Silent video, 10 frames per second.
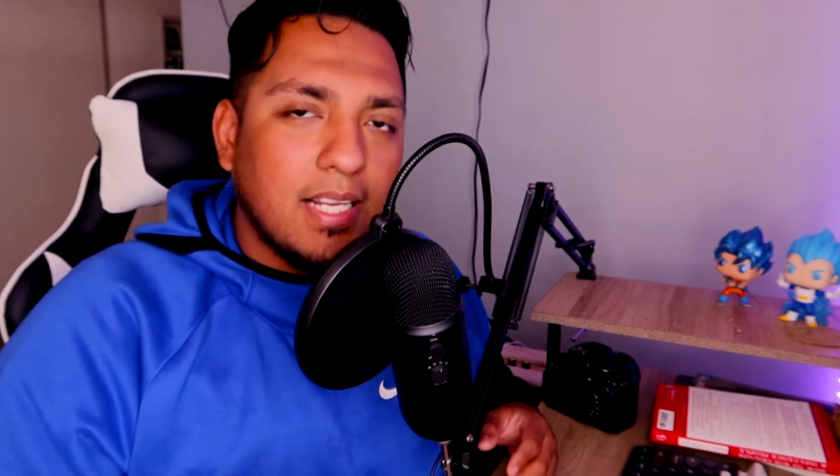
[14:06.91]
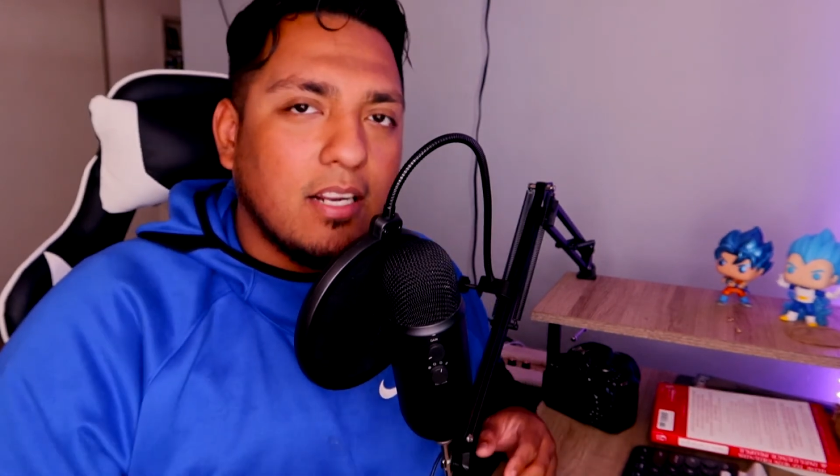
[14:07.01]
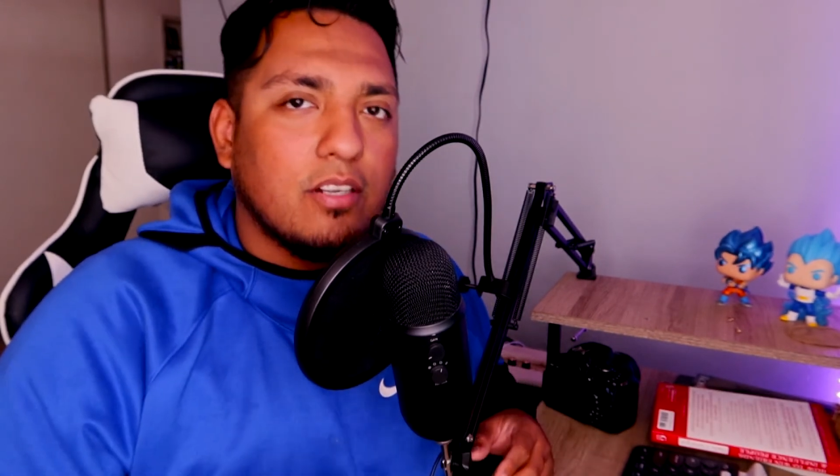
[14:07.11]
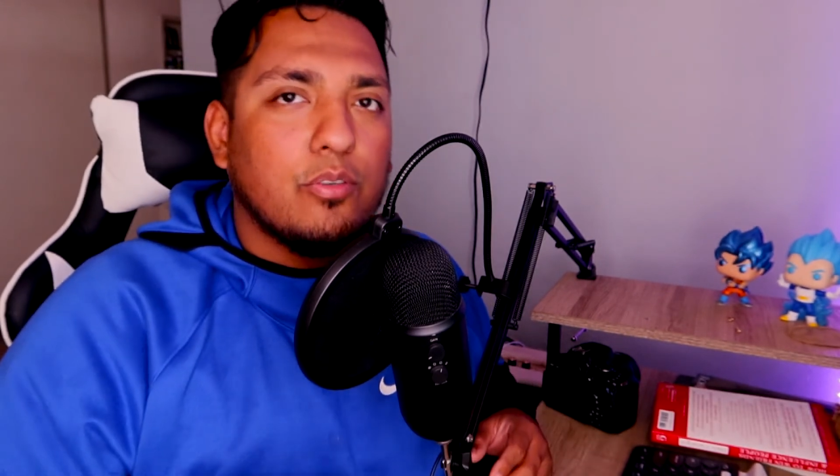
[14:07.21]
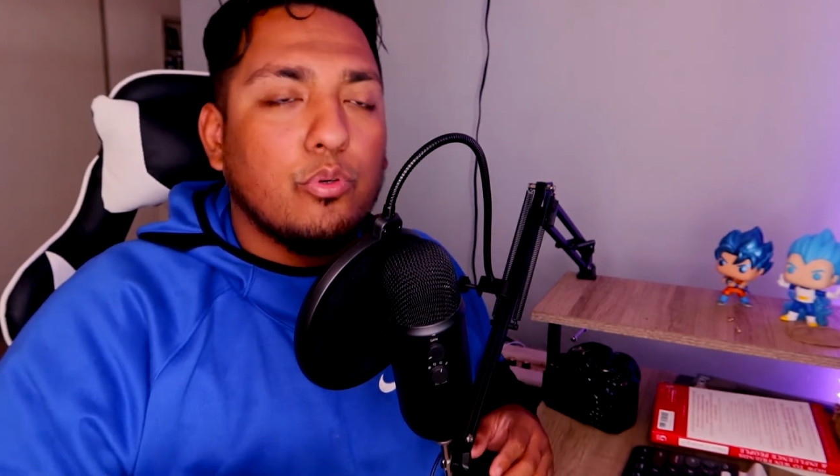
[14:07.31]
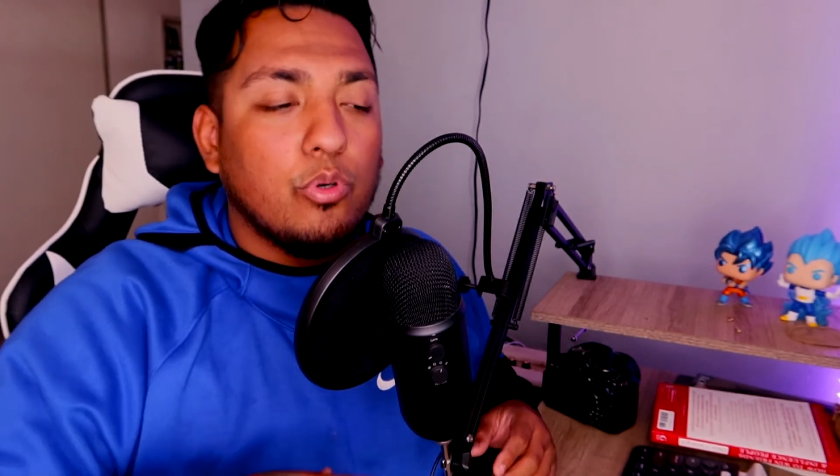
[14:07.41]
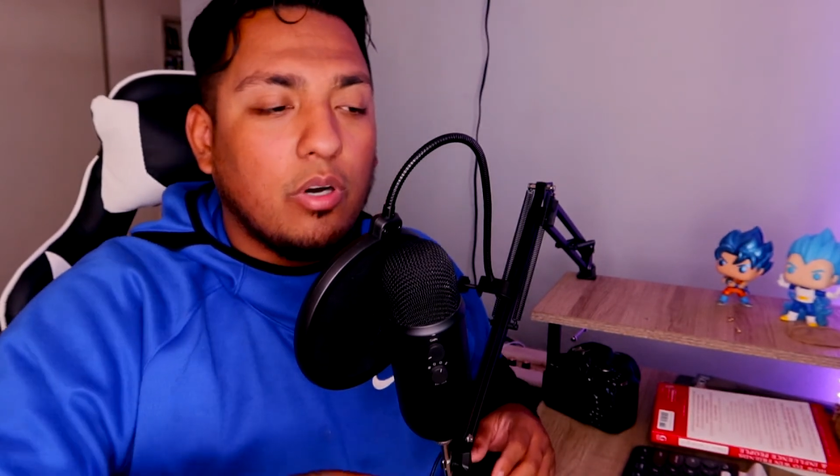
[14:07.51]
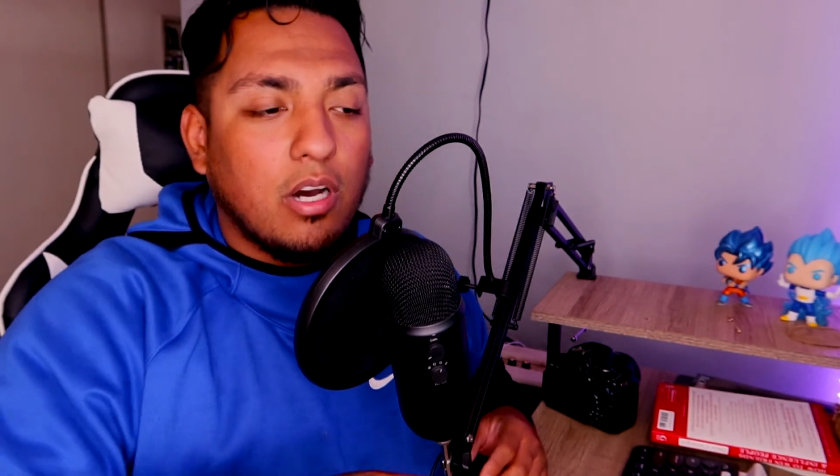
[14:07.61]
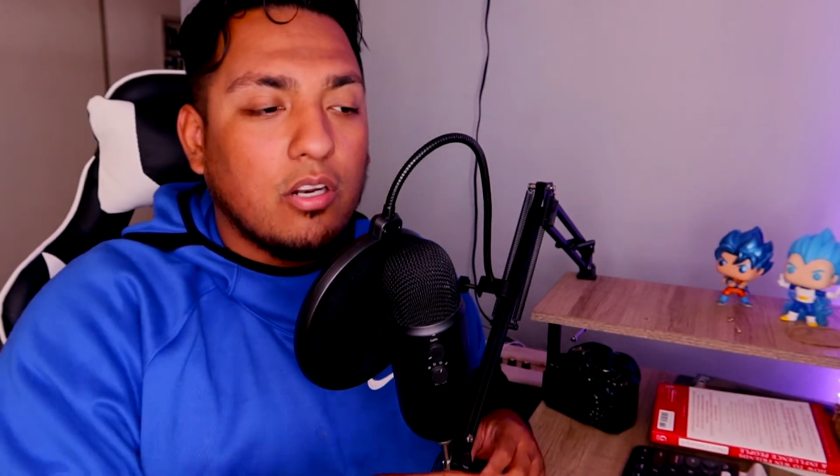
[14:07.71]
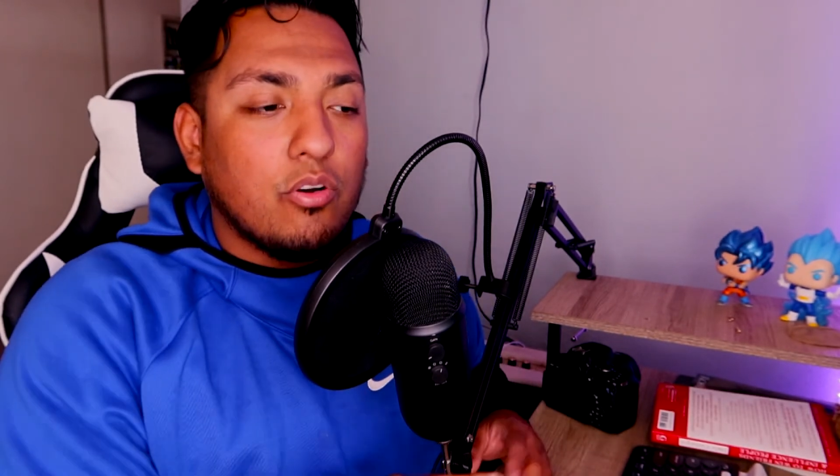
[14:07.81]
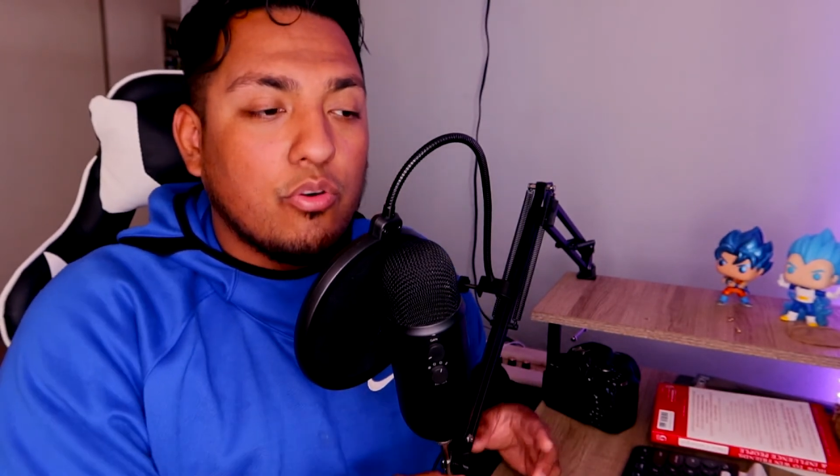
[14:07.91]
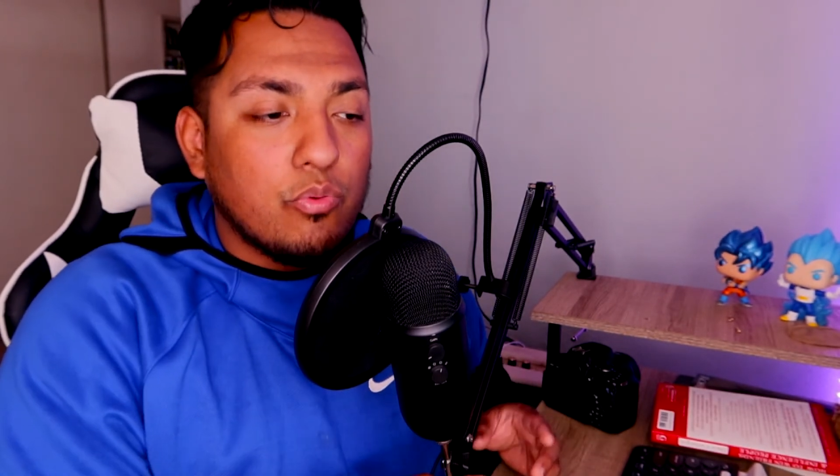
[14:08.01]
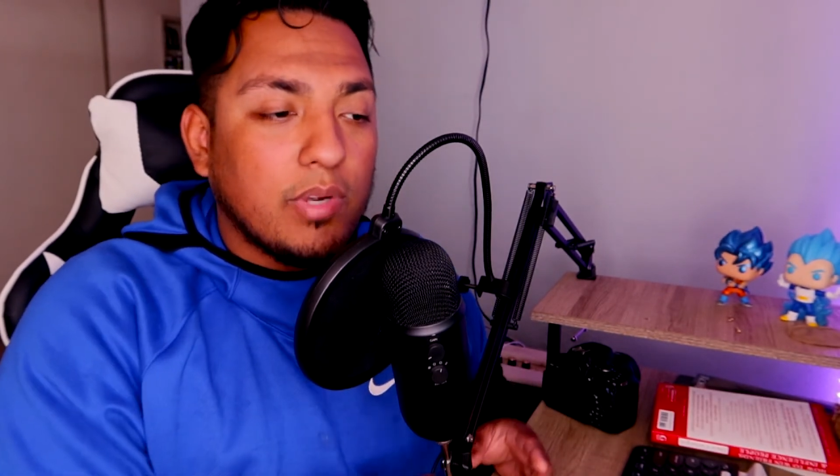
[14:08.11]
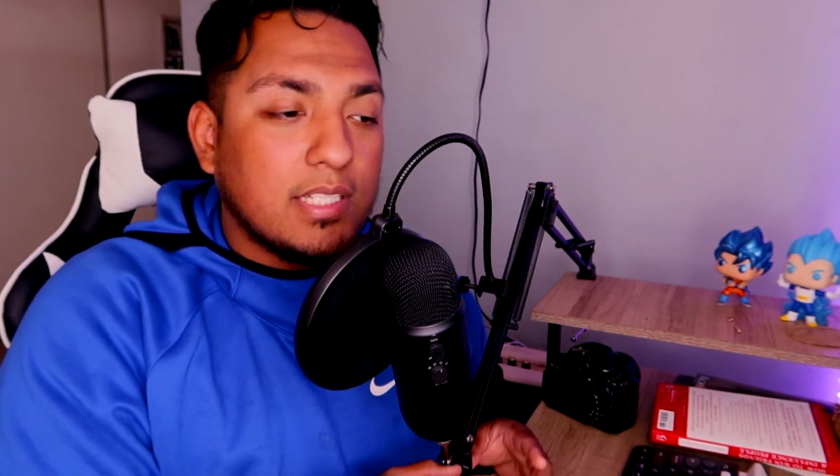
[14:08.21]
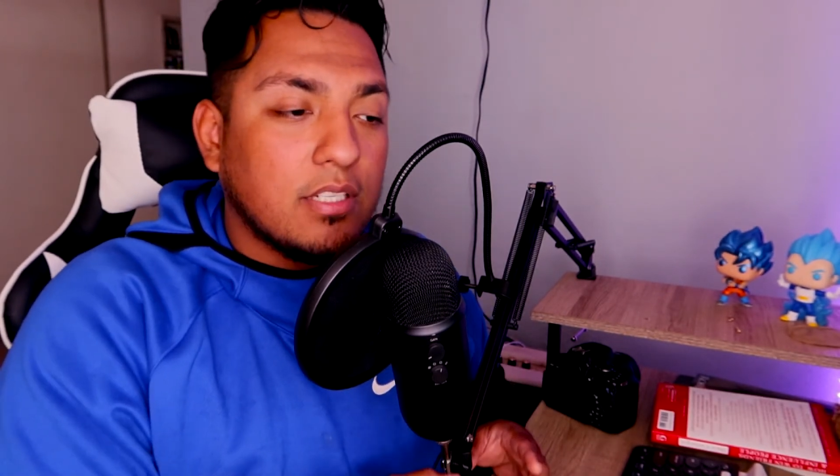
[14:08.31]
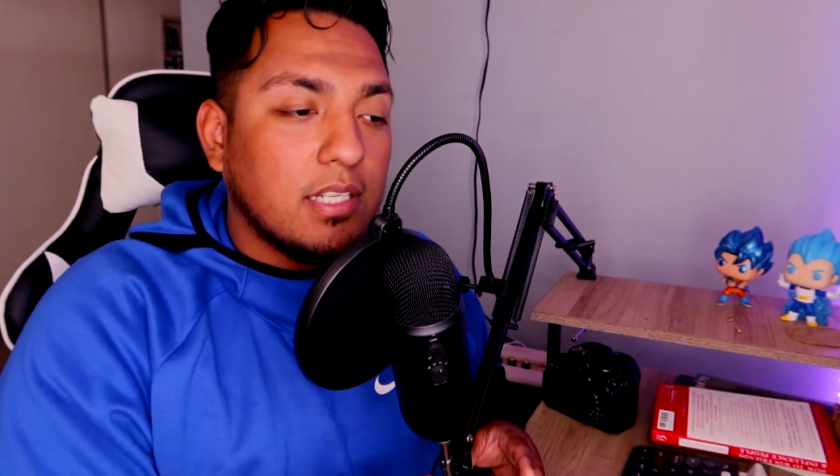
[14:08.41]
Find it on Google on local